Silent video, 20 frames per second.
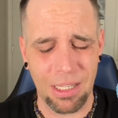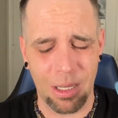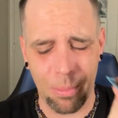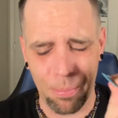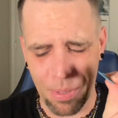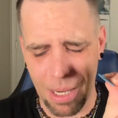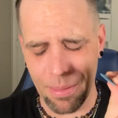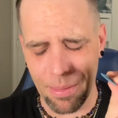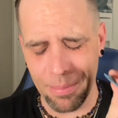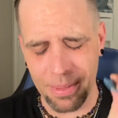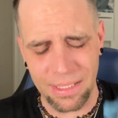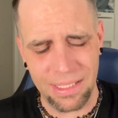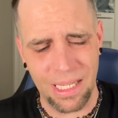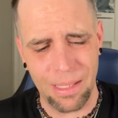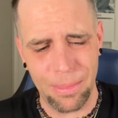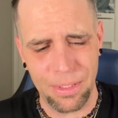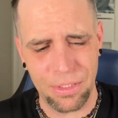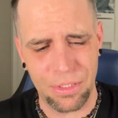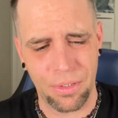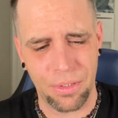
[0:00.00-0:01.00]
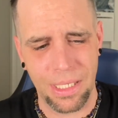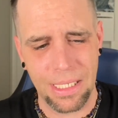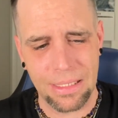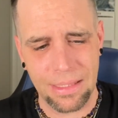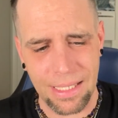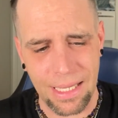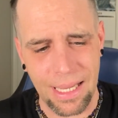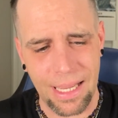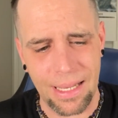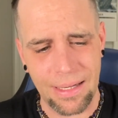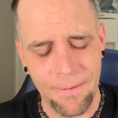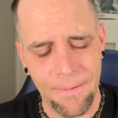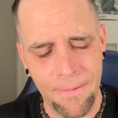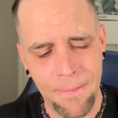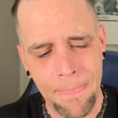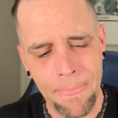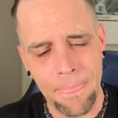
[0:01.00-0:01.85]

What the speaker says: I'll probably demonstrate that